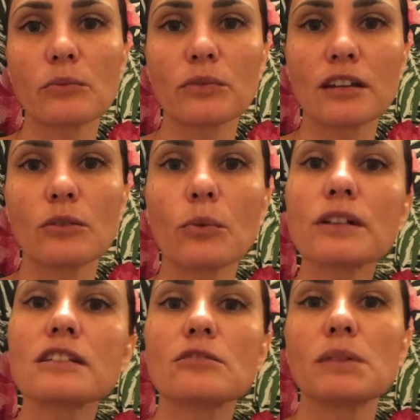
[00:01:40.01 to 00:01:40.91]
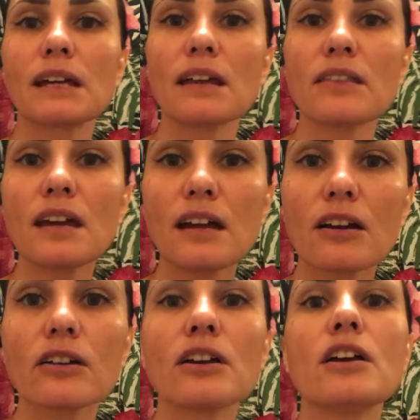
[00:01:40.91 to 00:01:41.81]
And then once you begin
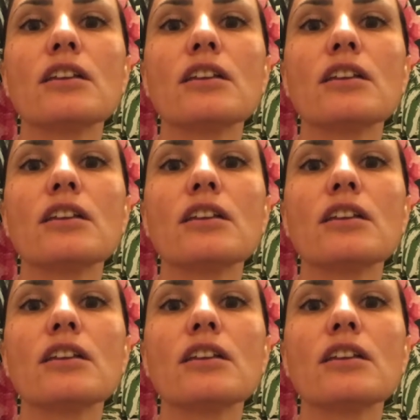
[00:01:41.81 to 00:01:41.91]
there,